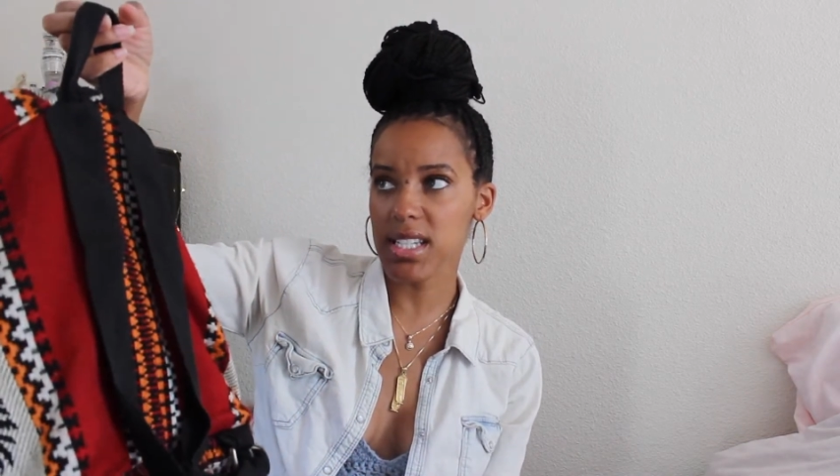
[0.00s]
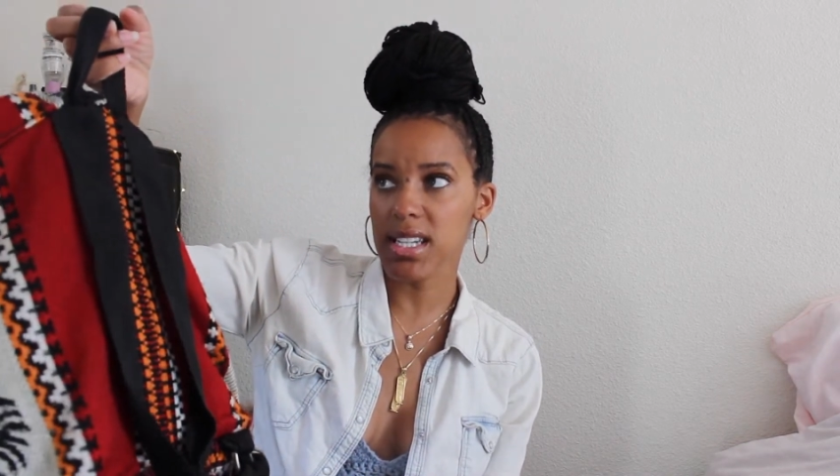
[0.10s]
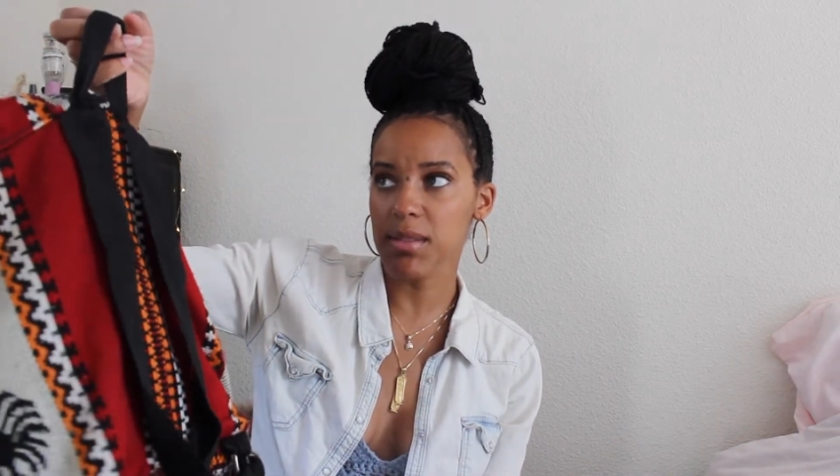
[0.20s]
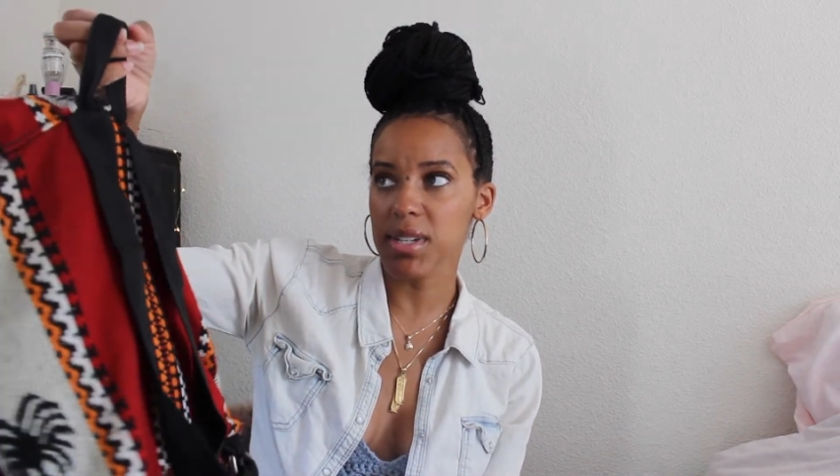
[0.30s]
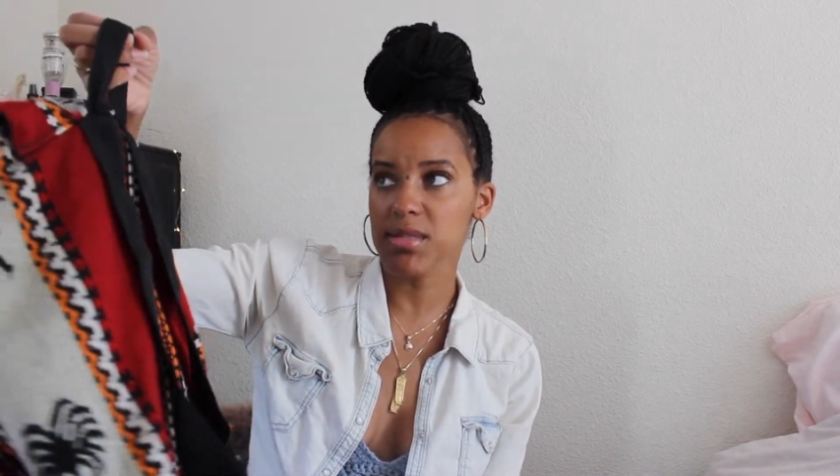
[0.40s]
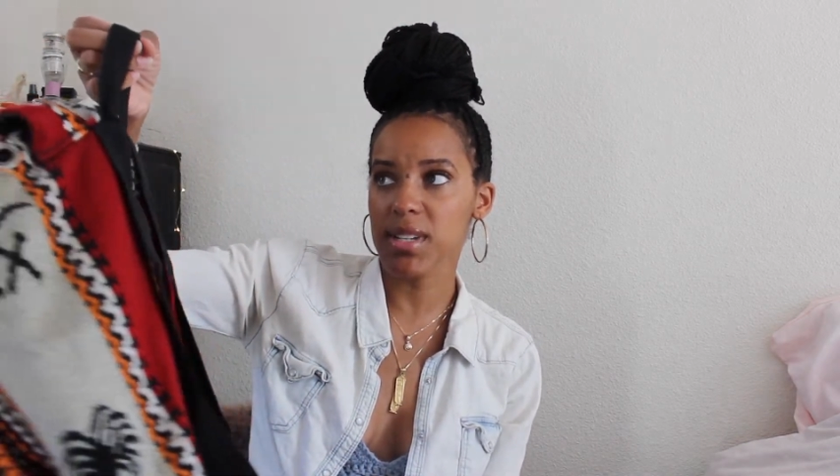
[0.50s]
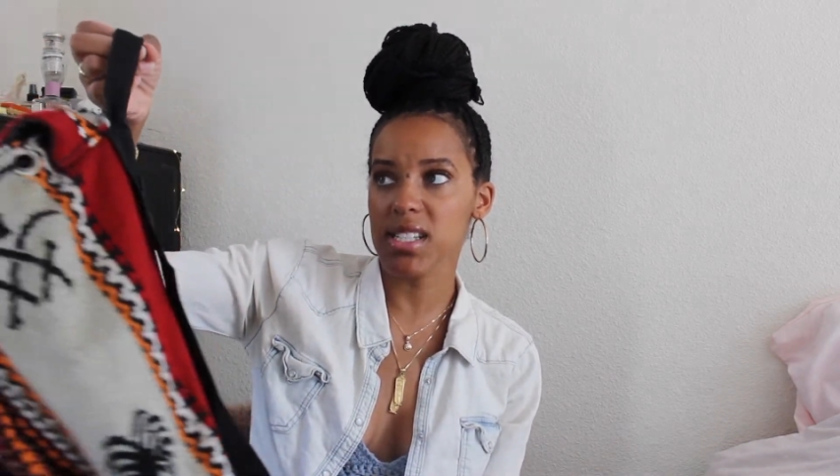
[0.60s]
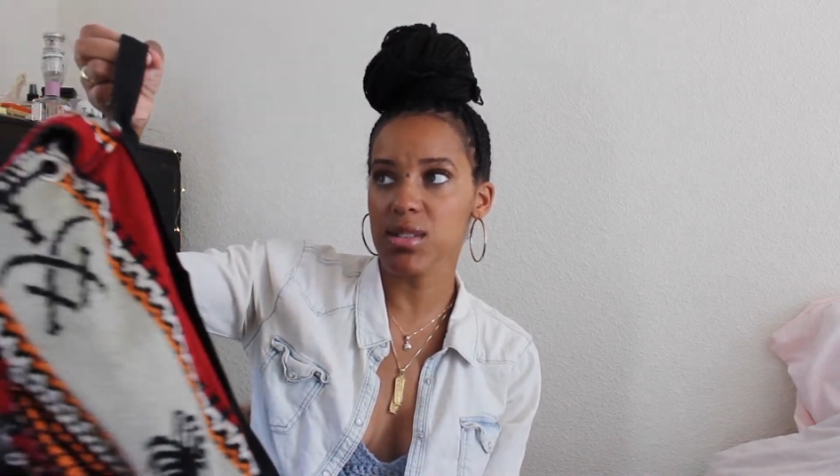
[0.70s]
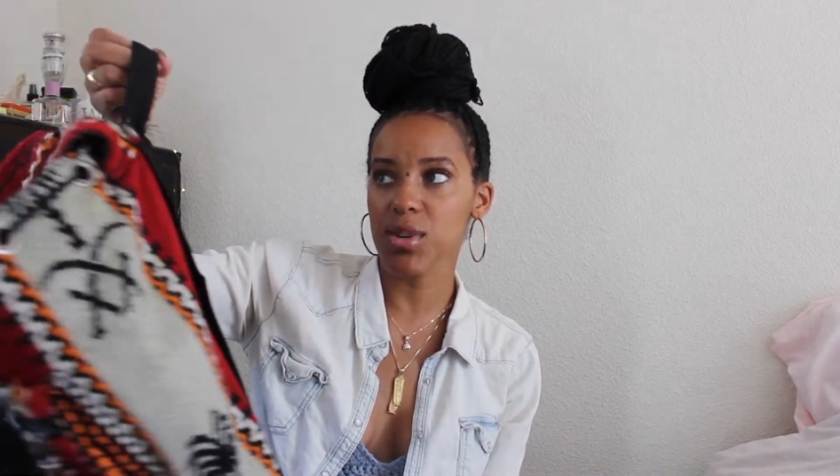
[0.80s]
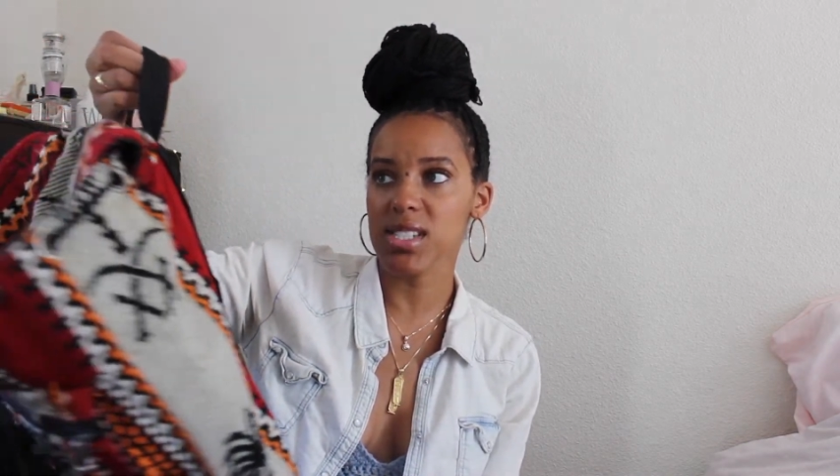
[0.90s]
it that much
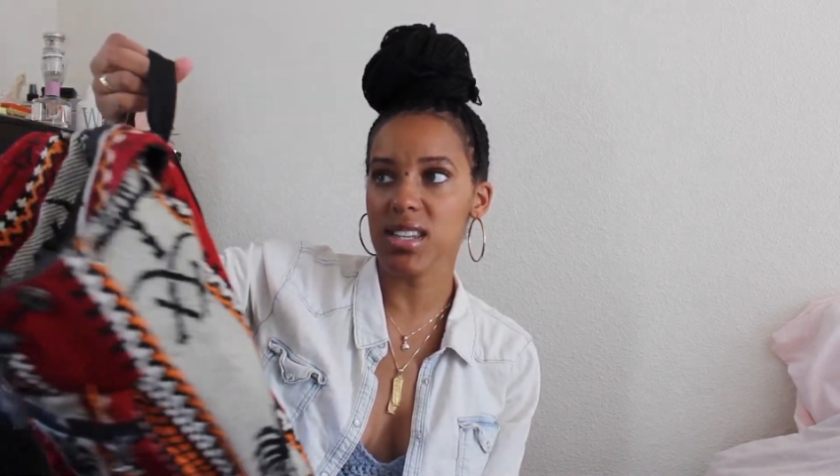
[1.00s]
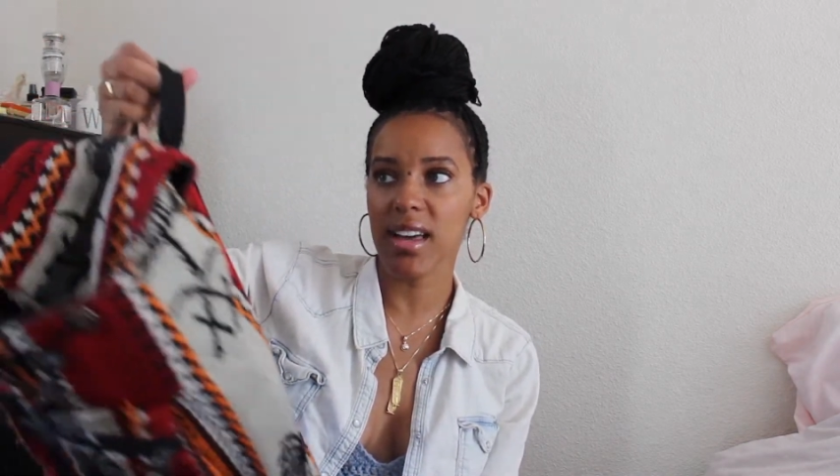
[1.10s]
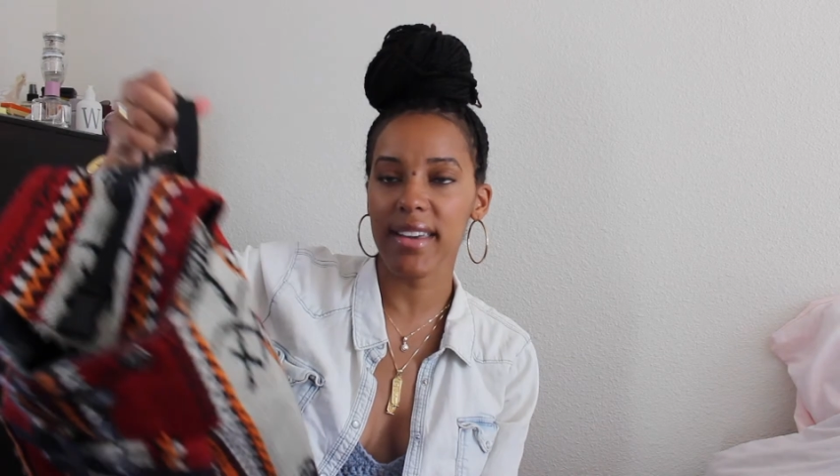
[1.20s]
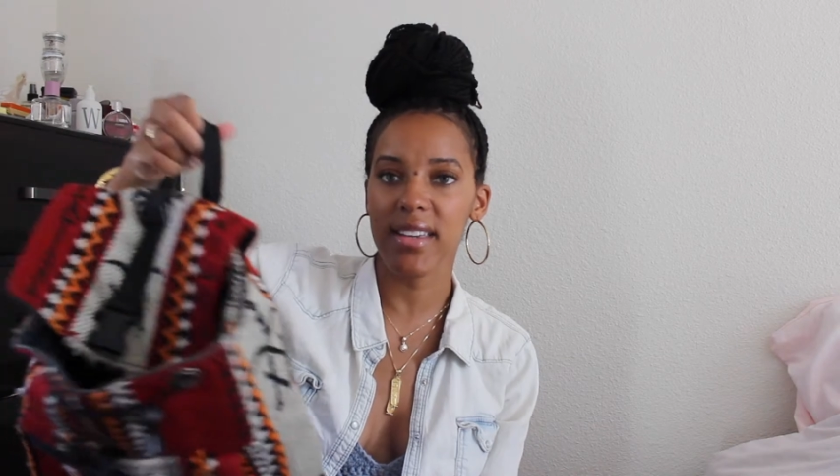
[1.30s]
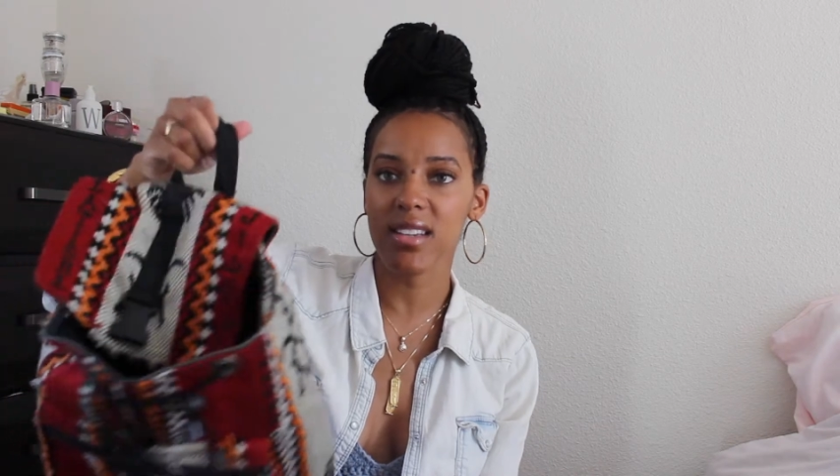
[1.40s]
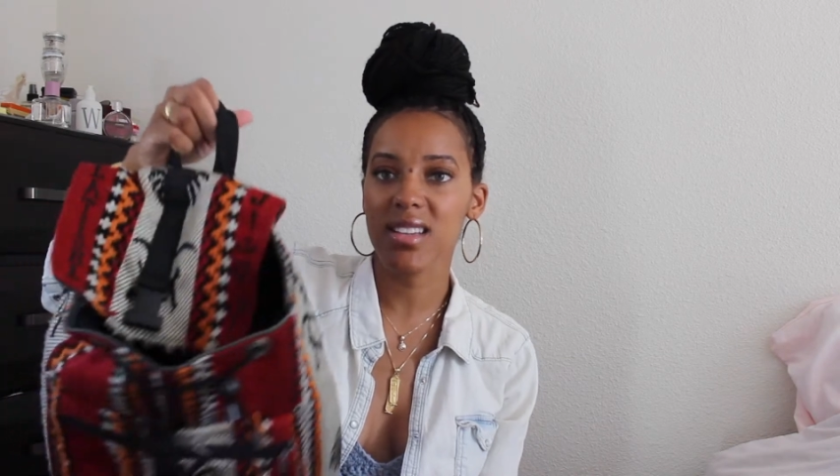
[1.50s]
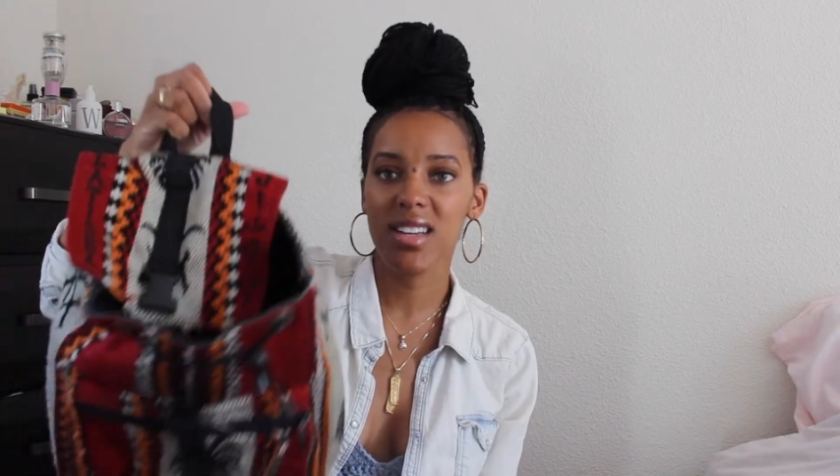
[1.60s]
because it wasn't like